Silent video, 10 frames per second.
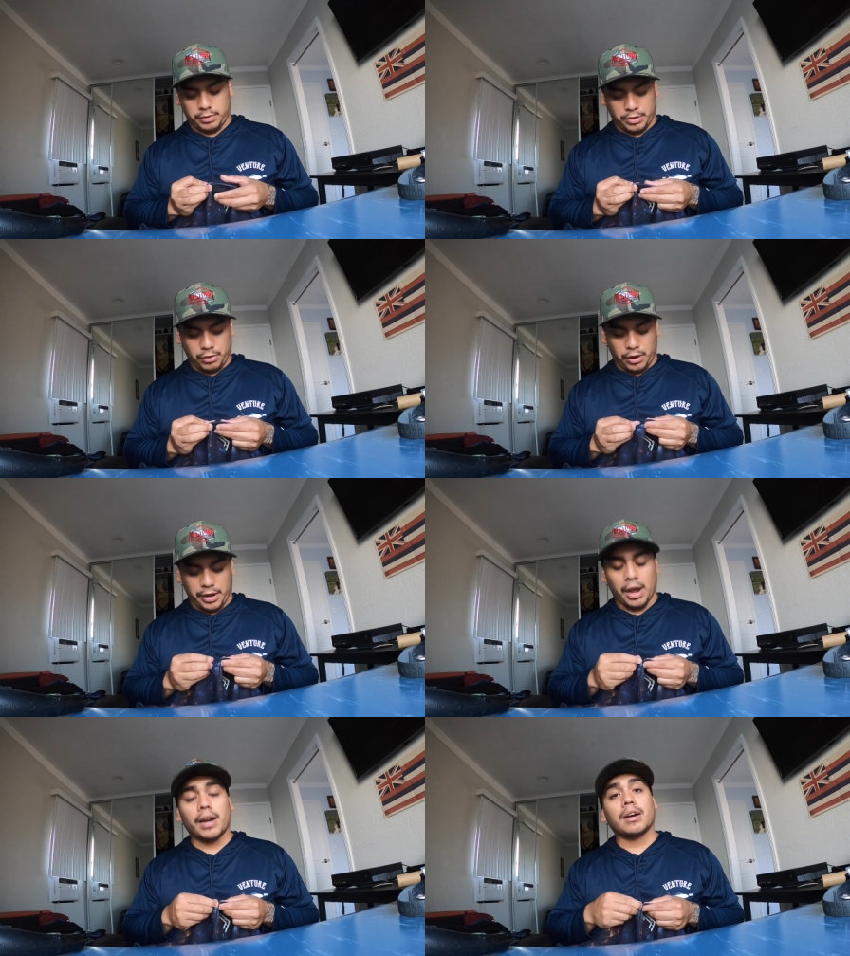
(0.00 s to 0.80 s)
you know, a
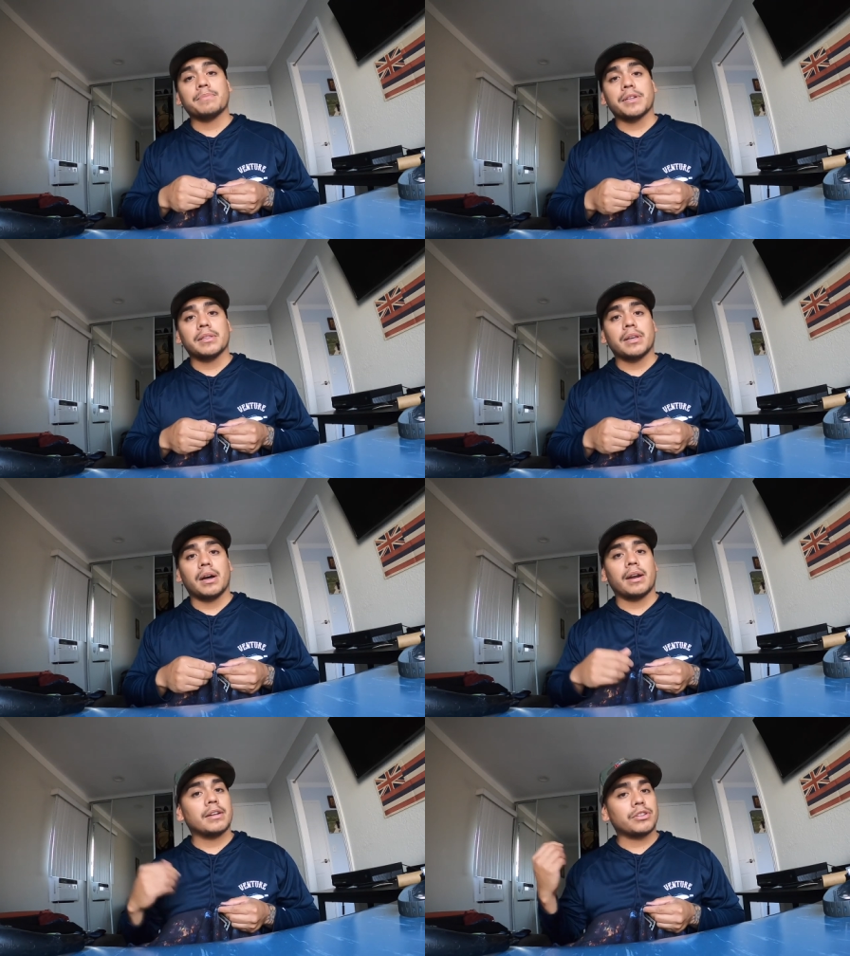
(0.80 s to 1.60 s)
knot comes
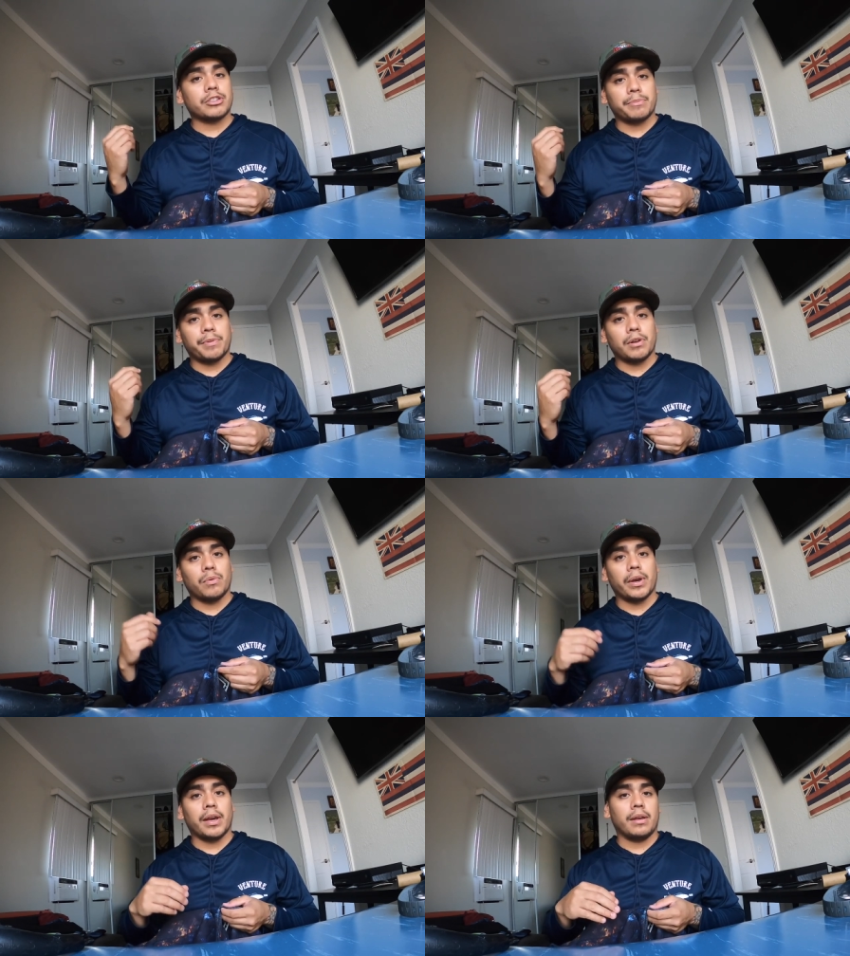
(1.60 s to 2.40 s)
undone and it starts to peel
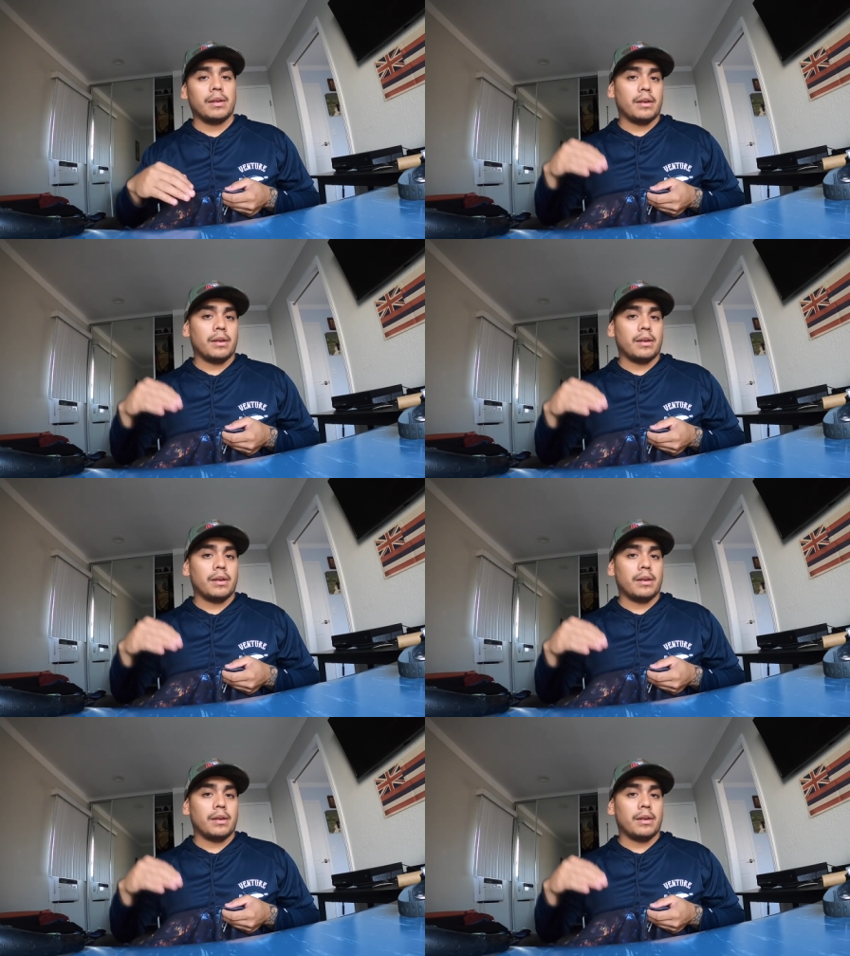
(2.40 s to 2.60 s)
away,